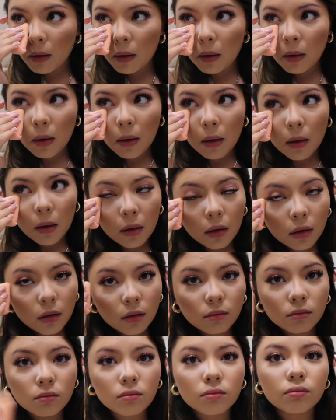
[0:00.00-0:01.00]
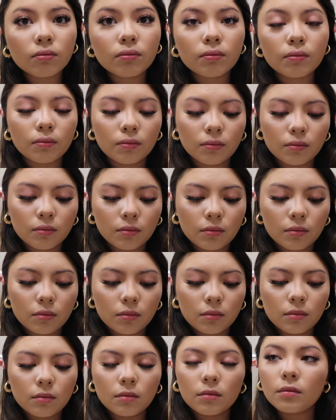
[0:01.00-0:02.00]

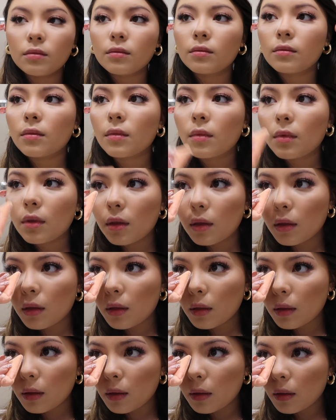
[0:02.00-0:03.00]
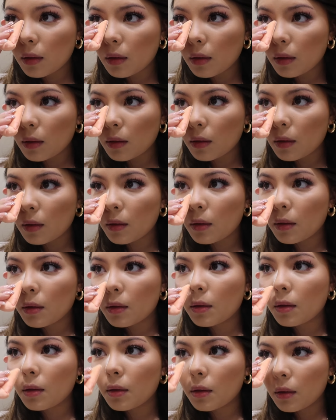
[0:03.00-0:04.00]

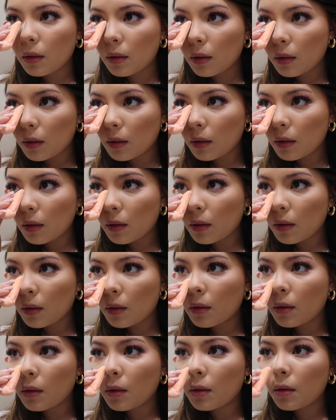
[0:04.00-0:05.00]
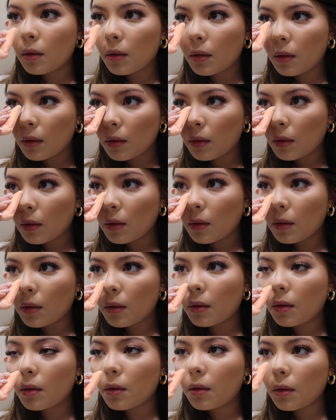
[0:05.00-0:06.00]

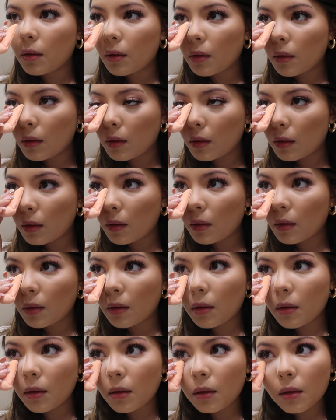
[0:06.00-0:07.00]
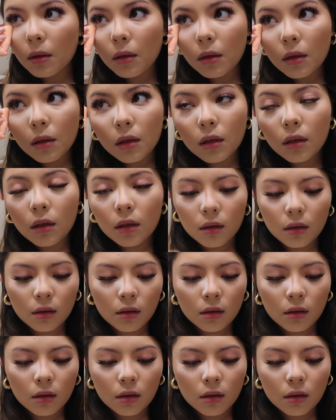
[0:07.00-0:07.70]
No one is speaking in this clip.